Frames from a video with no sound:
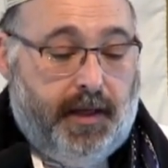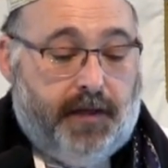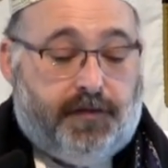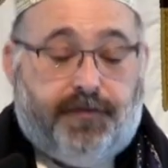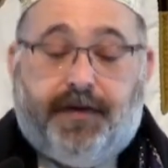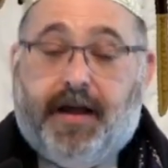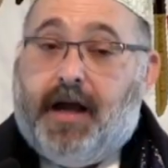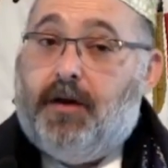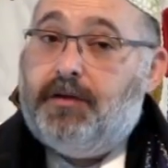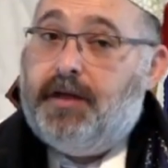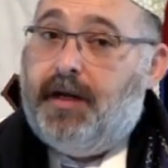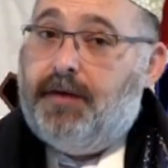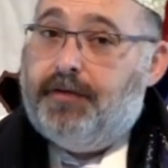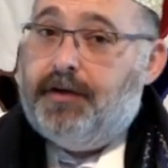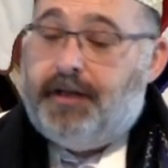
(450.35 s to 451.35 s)
It's found
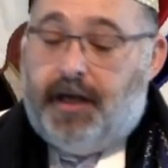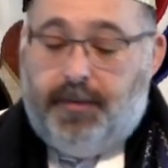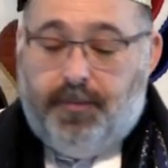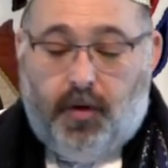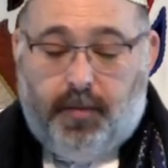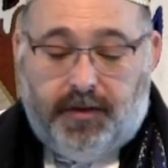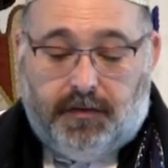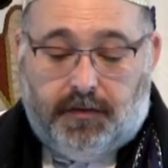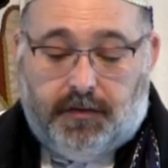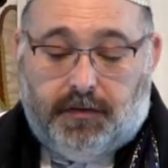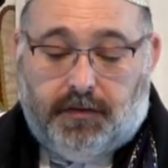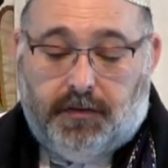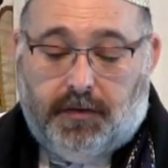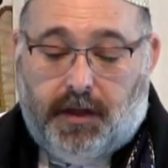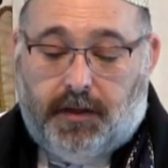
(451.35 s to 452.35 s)
in everyday moments